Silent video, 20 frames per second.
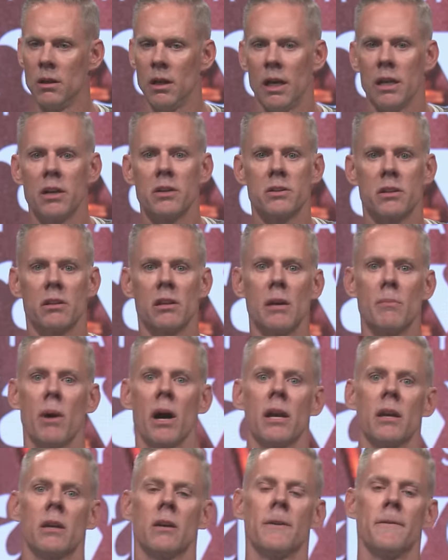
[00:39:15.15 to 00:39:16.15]
And here's the thing,
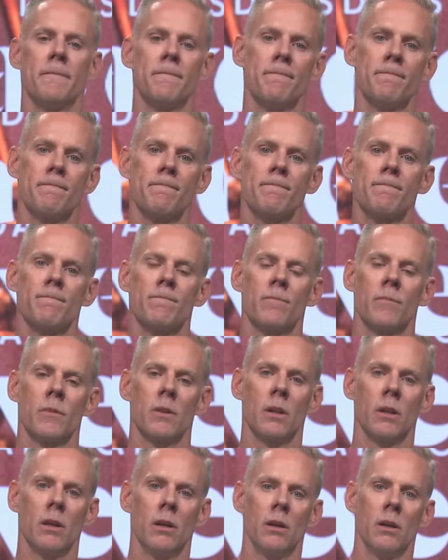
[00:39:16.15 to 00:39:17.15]
Mike
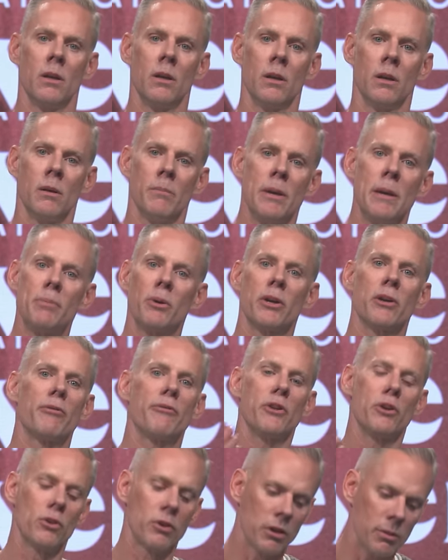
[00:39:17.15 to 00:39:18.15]
people at your
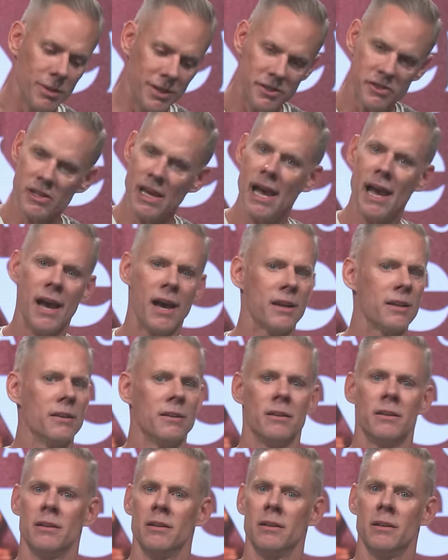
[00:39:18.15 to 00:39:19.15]
funeral are going to be sad
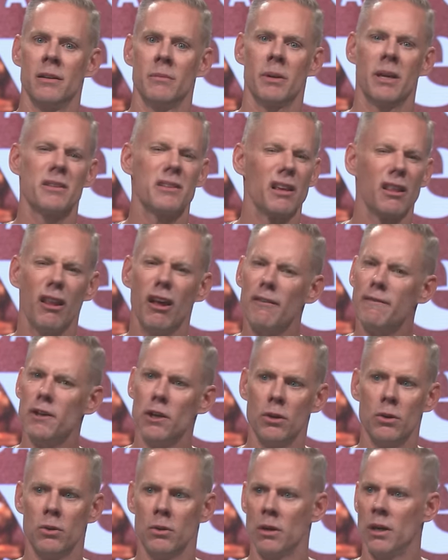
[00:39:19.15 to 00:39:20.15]
because they love
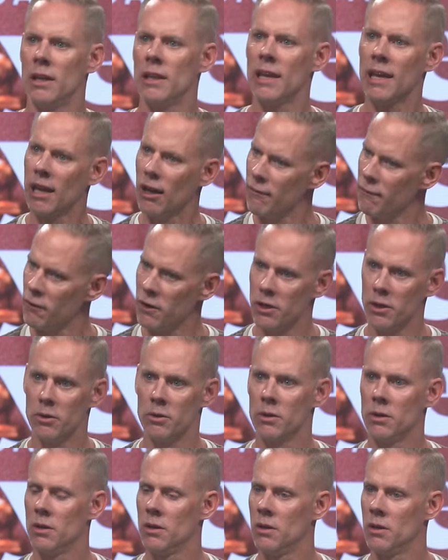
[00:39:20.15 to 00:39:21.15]
you and they care for you.
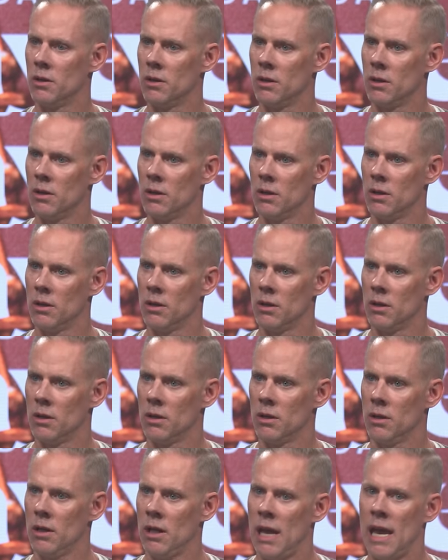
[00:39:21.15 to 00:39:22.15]

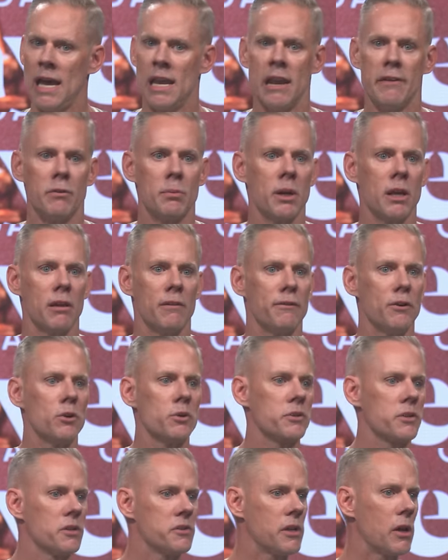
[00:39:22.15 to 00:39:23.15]
And everybody at that funeral
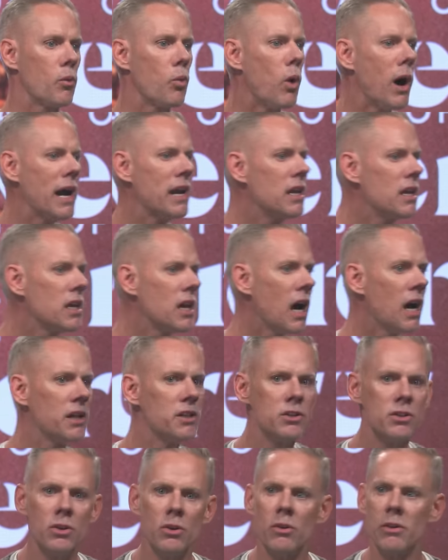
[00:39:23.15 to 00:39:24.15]
is going to say, Why did God
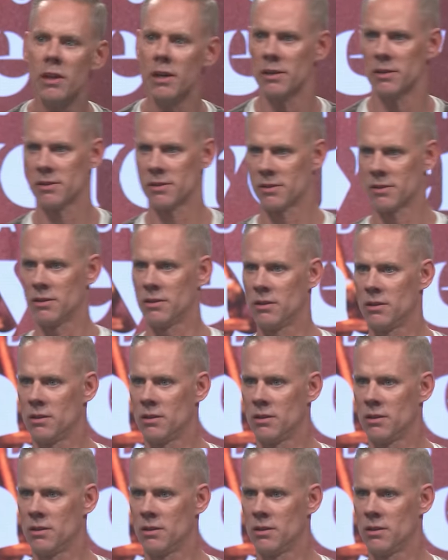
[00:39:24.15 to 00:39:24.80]
do this?